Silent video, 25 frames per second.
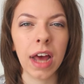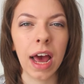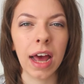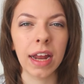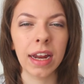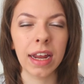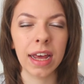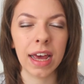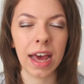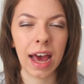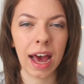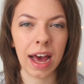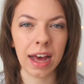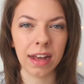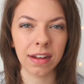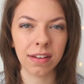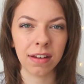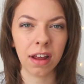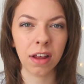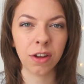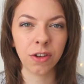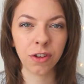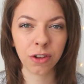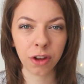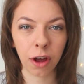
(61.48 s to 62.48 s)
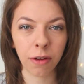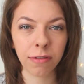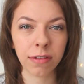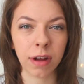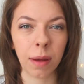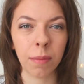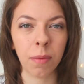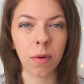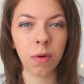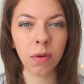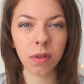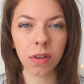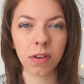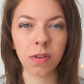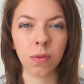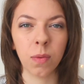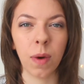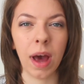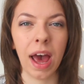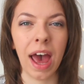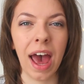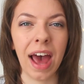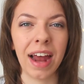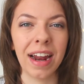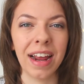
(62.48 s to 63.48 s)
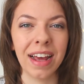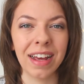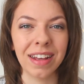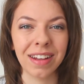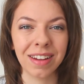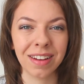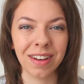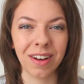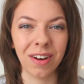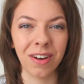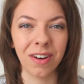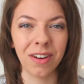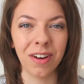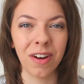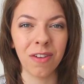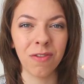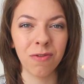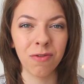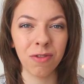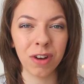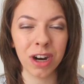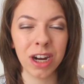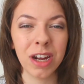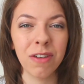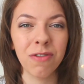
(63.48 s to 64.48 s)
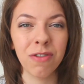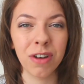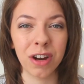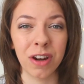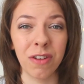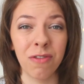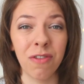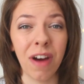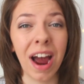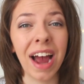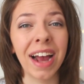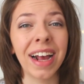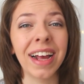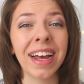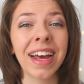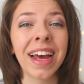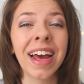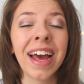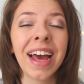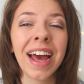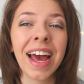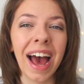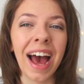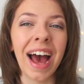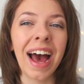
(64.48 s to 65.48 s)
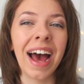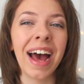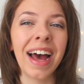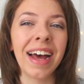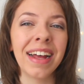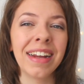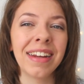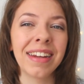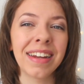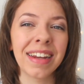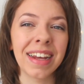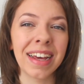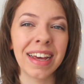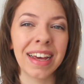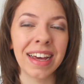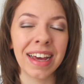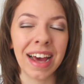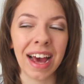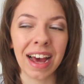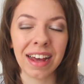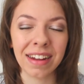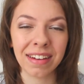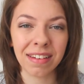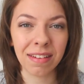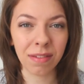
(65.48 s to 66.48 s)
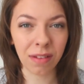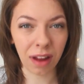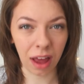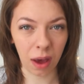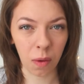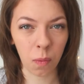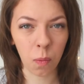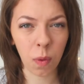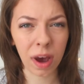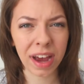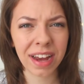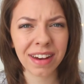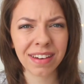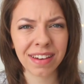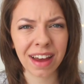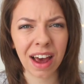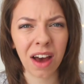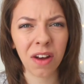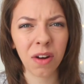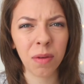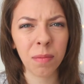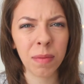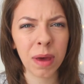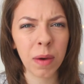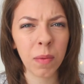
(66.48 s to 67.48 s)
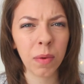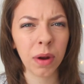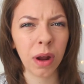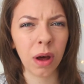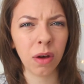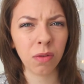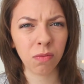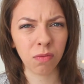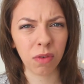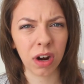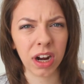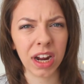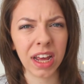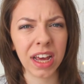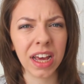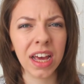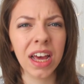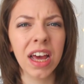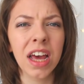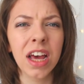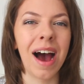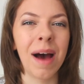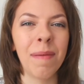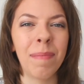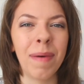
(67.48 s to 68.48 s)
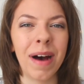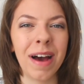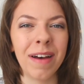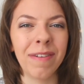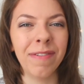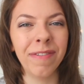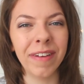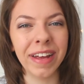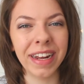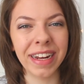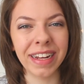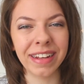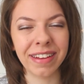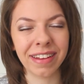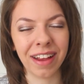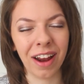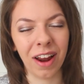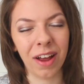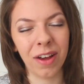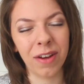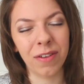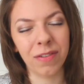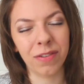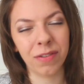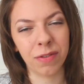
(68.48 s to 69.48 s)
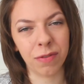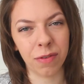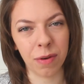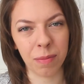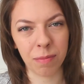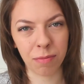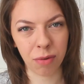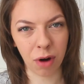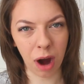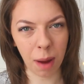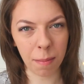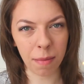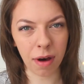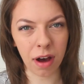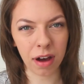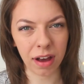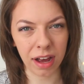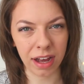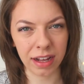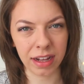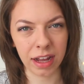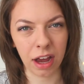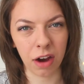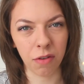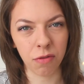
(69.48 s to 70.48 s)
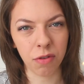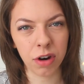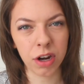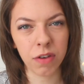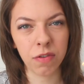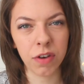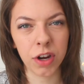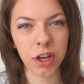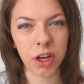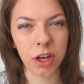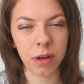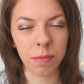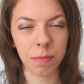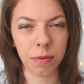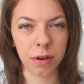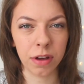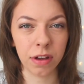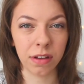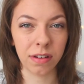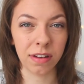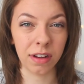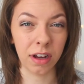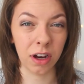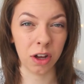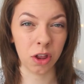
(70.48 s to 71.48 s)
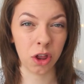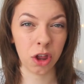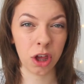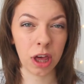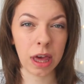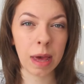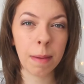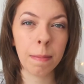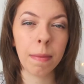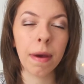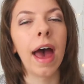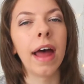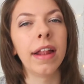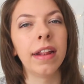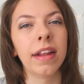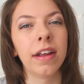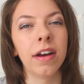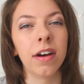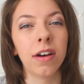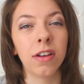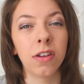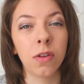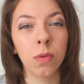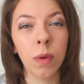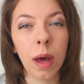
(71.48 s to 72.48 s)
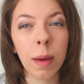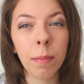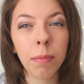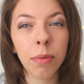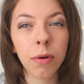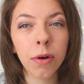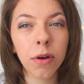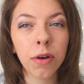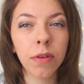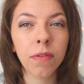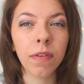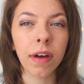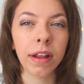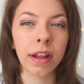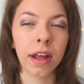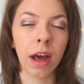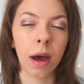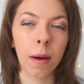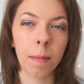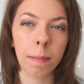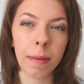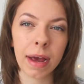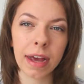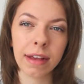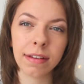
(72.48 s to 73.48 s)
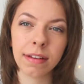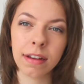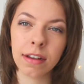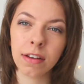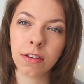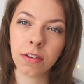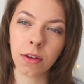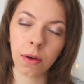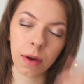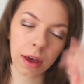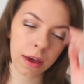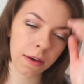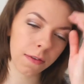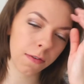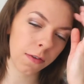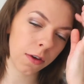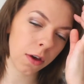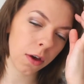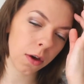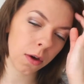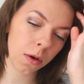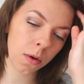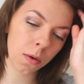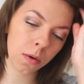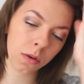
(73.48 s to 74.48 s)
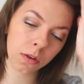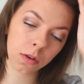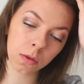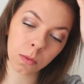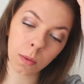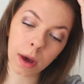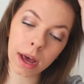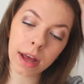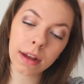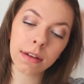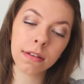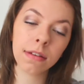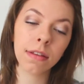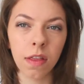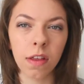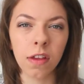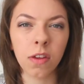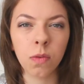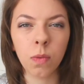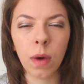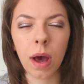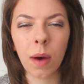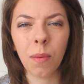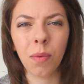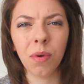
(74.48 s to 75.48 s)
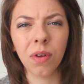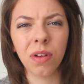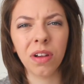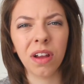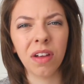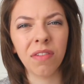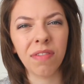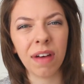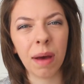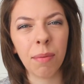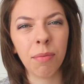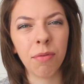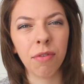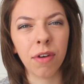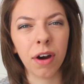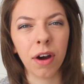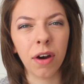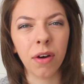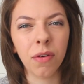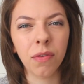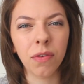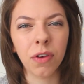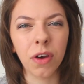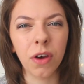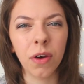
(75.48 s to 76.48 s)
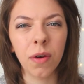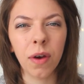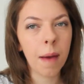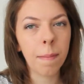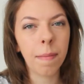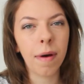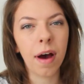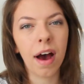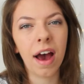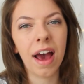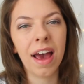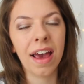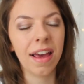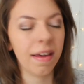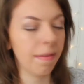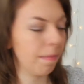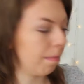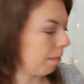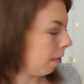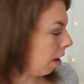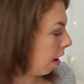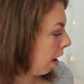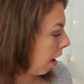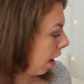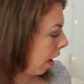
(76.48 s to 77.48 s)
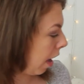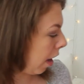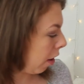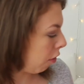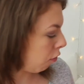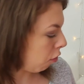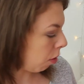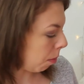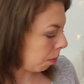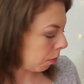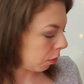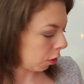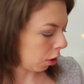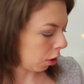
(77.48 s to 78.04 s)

and it has soaked up all the sweat and it has gone really, really rank, and it has like weighed down on me when I'm running. I buy fitness clothes from Primark and they are really, really good because they are cheap and they are sweat proof and they are amazing. So if you sweat, the sweat will evaporate off you. I buy my crop